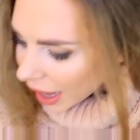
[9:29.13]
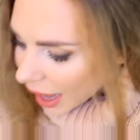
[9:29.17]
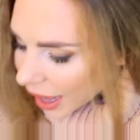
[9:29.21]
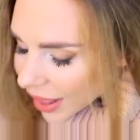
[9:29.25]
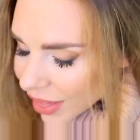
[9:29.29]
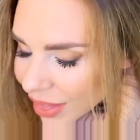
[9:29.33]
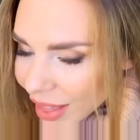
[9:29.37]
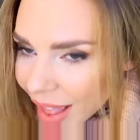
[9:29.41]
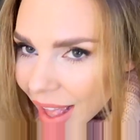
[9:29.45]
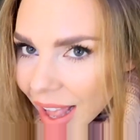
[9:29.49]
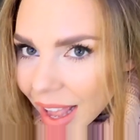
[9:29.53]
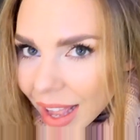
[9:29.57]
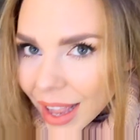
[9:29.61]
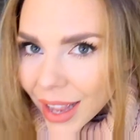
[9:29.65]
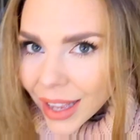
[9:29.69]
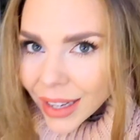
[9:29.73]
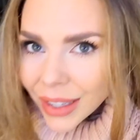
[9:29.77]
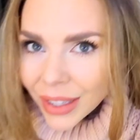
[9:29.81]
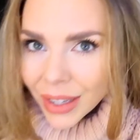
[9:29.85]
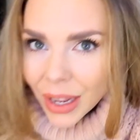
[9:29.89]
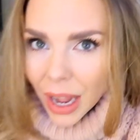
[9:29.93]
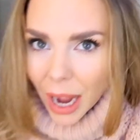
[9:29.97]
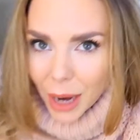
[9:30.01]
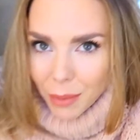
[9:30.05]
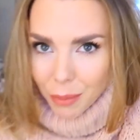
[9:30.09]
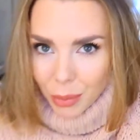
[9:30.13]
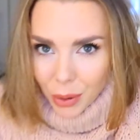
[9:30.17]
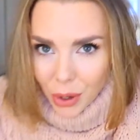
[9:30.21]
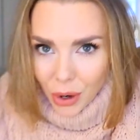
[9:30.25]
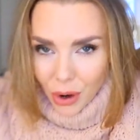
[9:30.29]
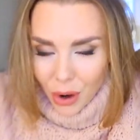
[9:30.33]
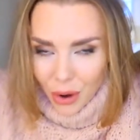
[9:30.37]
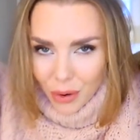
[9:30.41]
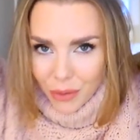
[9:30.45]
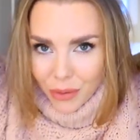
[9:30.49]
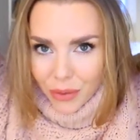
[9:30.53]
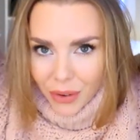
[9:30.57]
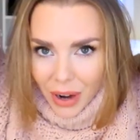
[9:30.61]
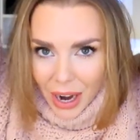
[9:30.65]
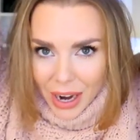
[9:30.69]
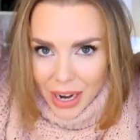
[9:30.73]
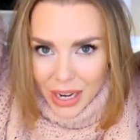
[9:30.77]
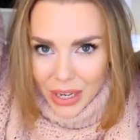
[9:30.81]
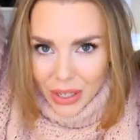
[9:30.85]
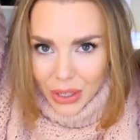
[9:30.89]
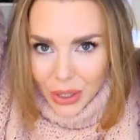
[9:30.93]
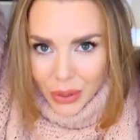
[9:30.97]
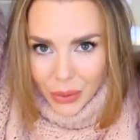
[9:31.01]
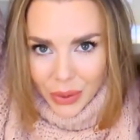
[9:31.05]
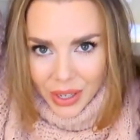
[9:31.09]
and then I put it on a
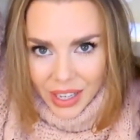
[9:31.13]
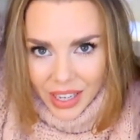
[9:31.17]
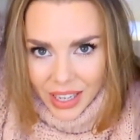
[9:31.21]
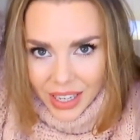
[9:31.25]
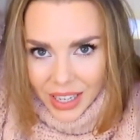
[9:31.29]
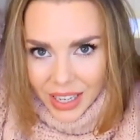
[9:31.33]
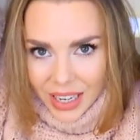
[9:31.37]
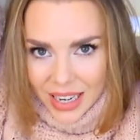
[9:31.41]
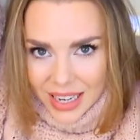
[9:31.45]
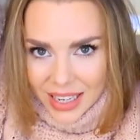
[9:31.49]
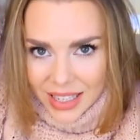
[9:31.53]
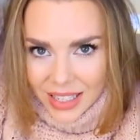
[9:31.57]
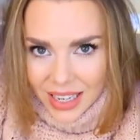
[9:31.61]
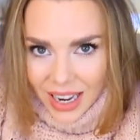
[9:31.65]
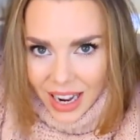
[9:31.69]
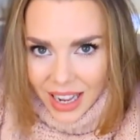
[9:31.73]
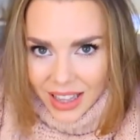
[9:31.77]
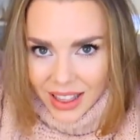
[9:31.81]
very low heat,